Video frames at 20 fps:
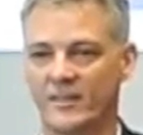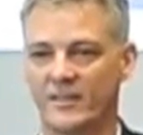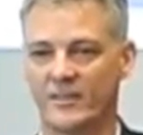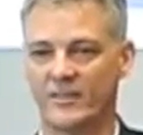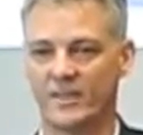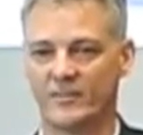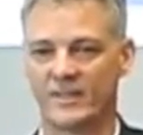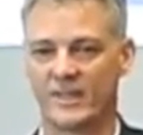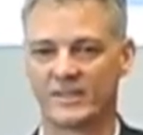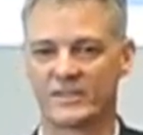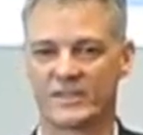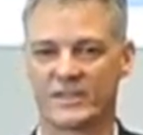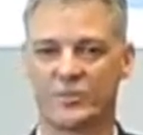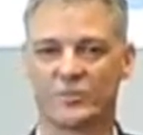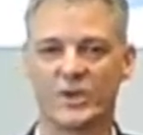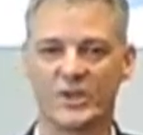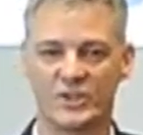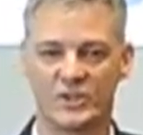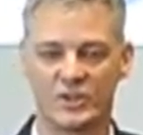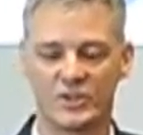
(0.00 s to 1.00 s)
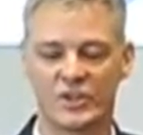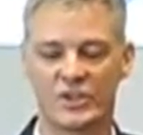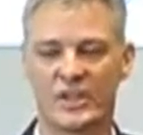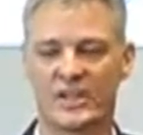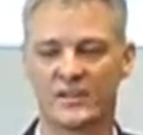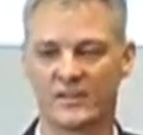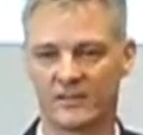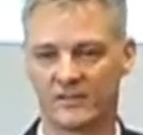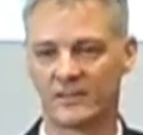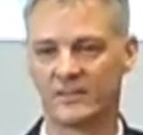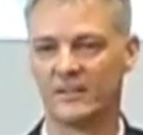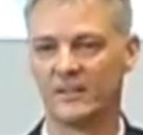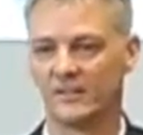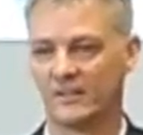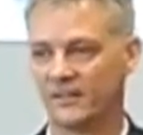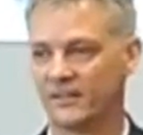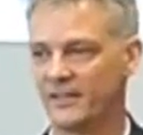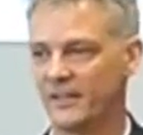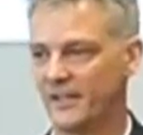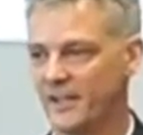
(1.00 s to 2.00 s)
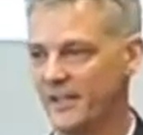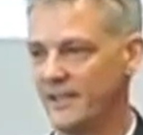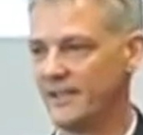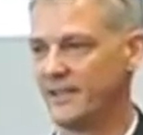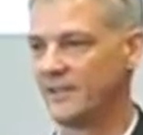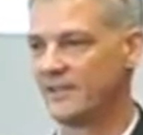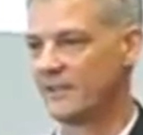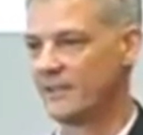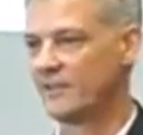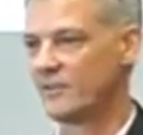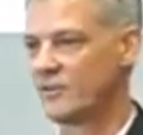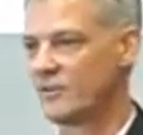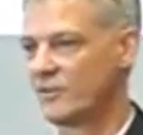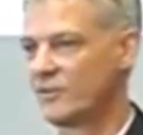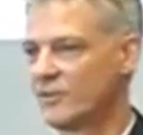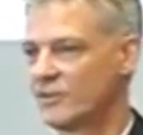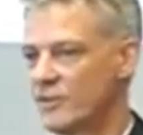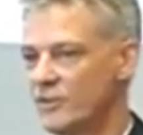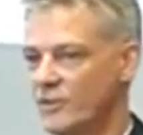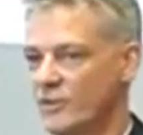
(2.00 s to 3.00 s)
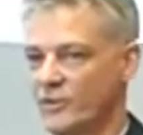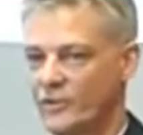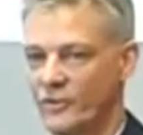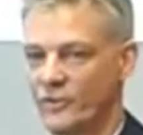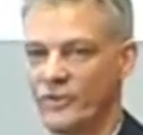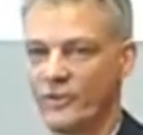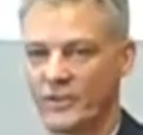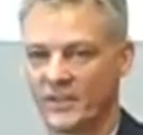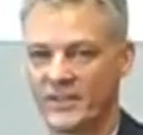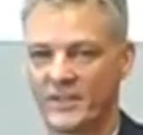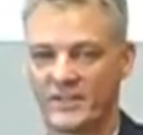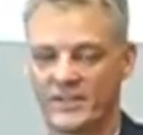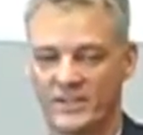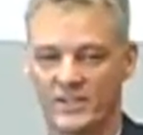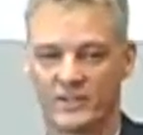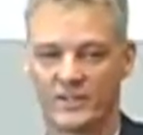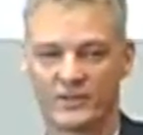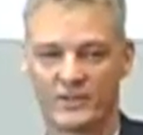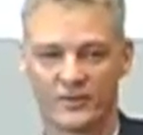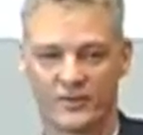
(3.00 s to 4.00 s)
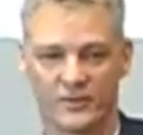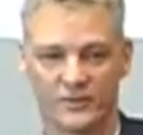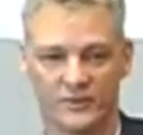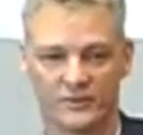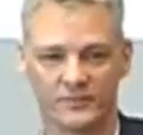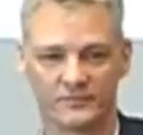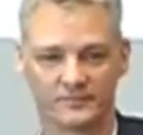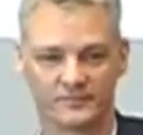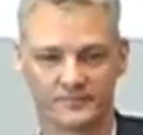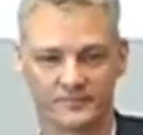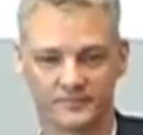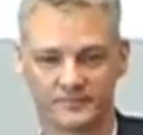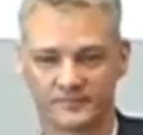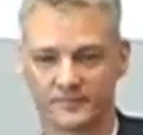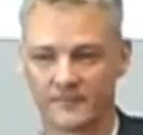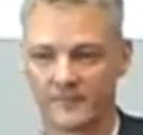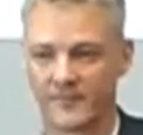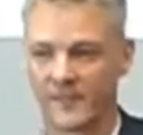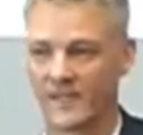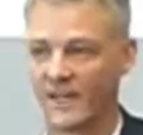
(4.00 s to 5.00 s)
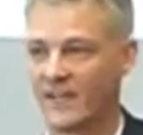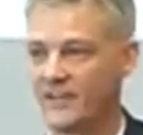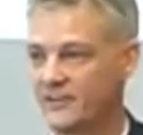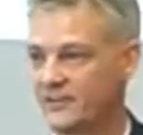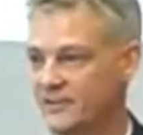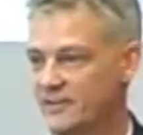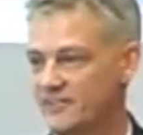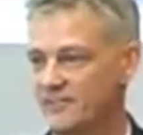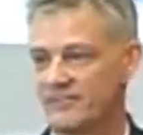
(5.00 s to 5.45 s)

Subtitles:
no matter which channel they talk to your organisation through. And